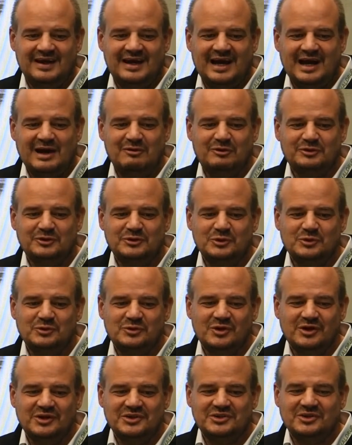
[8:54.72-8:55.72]
Our new
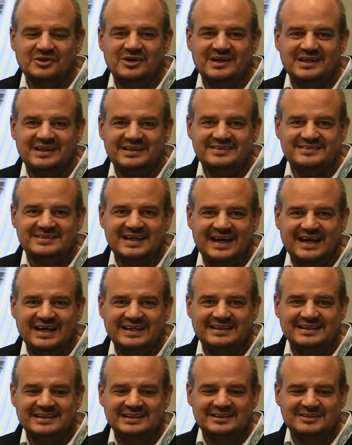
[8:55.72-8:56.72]
control is
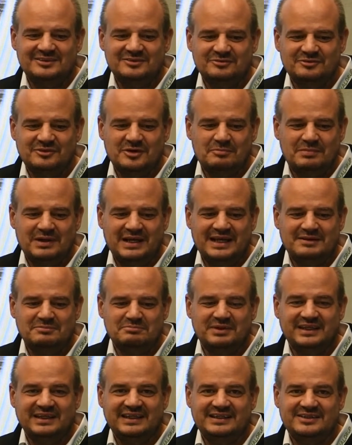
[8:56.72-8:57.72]
ideal for plant
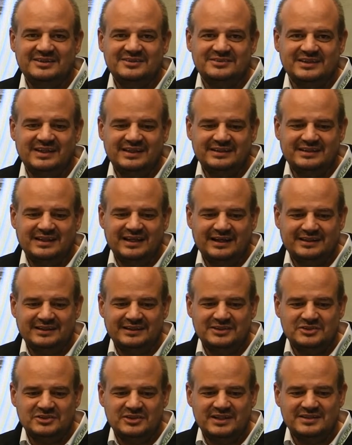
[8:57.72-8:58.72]
breeders and
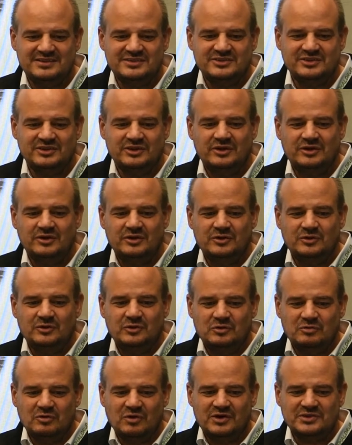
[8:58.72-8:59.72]
technicians who
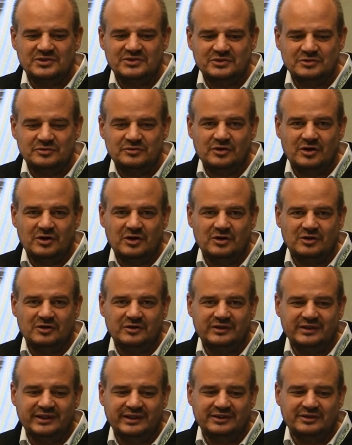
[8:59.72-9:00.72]
want to follow
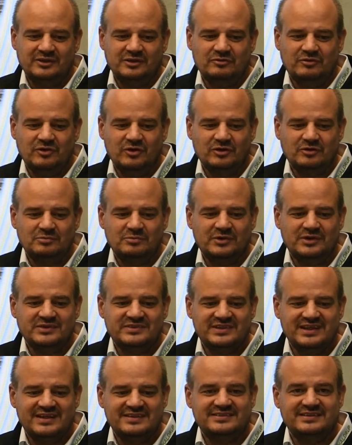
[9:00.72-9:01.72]
the work
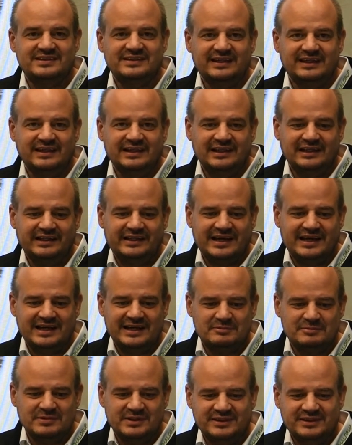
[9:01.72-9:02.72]
process in real time